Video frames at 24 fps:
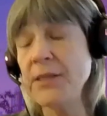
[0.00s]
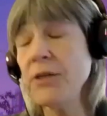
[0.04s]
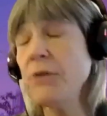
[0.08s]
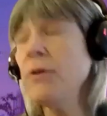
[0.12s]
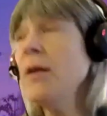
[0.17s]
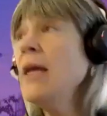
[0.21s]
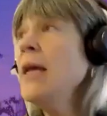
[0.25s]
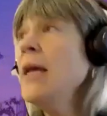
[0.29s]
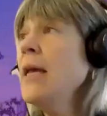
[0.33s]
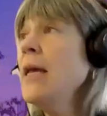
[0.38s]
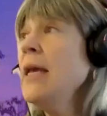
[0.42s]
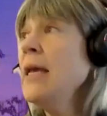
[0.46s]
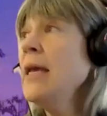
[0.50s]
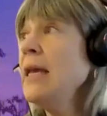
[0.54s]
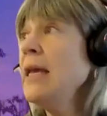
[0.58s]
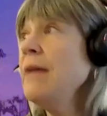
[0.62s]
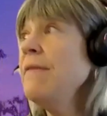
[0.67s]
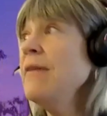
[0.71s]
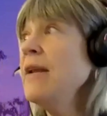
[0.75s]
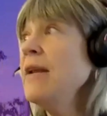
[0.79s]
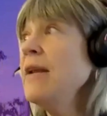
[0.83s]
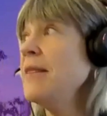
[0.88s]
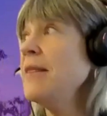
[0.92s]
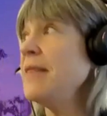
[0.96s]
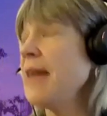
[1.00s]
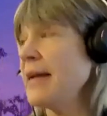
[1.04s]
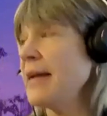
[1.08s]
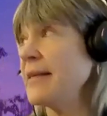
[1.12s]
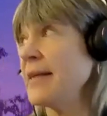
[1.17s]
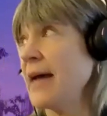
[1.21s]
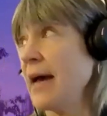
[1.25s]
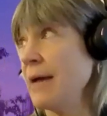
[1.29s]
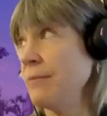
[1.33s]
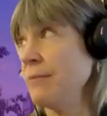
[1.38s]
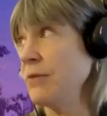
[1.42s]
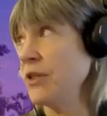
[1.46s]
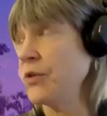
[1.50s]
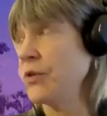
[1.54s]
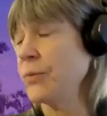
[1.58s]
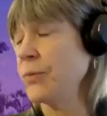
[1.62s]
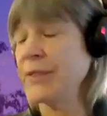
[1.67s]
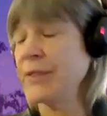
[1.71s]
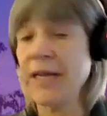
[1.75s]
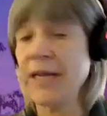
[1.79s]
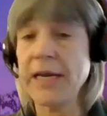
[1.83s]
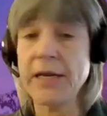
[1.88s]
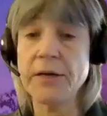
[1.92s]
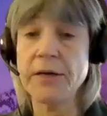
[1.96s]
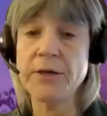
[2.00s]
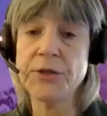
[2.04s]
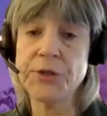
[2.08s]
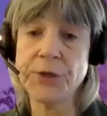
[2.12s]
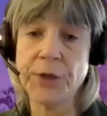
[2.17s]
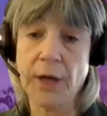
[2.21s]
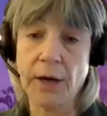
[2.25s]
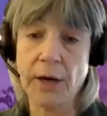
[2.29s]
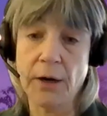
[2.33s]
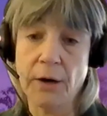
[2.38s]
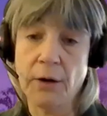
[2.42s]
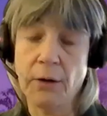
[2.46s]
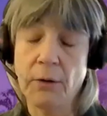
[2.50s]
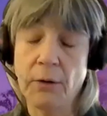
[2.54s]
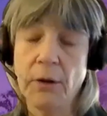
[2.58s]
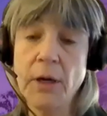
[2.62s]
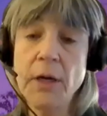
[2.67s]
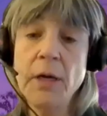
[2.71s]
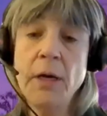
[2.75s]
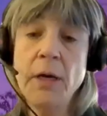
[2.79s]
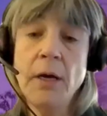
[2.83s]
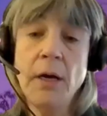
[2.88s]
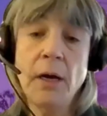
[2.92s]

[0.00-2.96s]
So even at that time, which was 8 years ago,